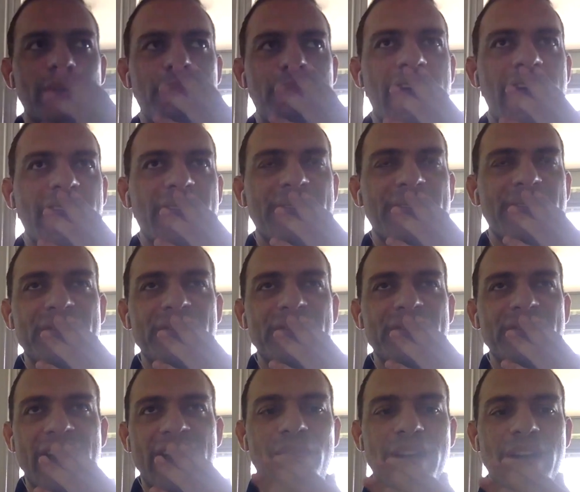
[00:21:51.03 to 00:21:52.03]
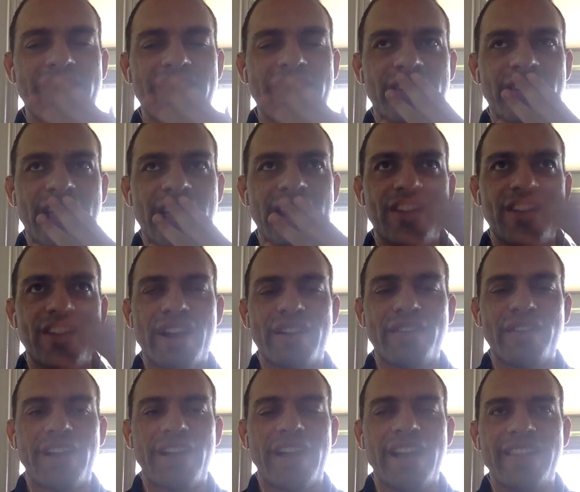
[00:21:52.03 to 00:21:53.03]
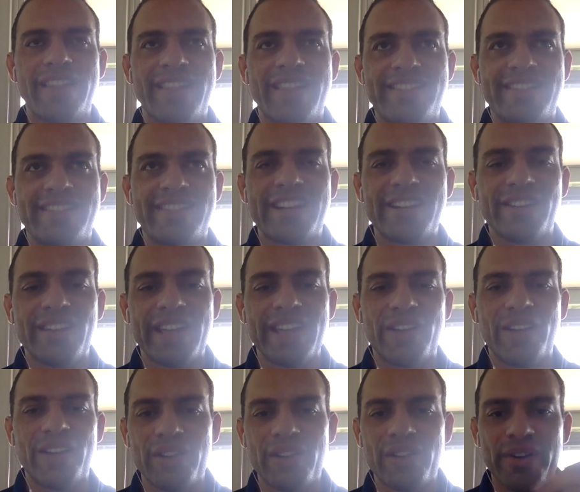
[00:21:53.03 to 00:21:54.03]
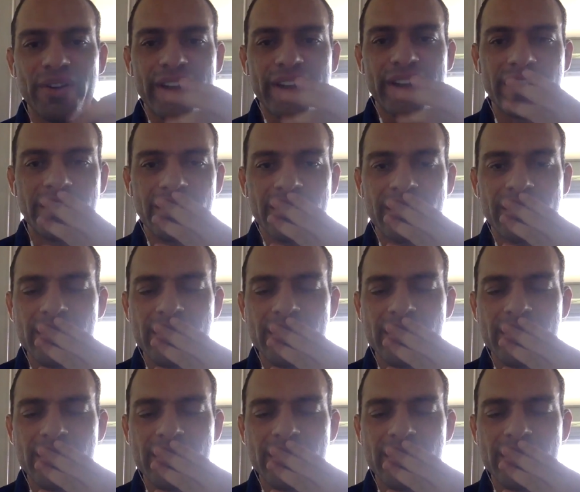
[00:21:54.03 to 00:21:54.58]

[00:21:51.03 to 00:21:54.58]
Piling through terabytes of data, trying to find the signal in all the noise.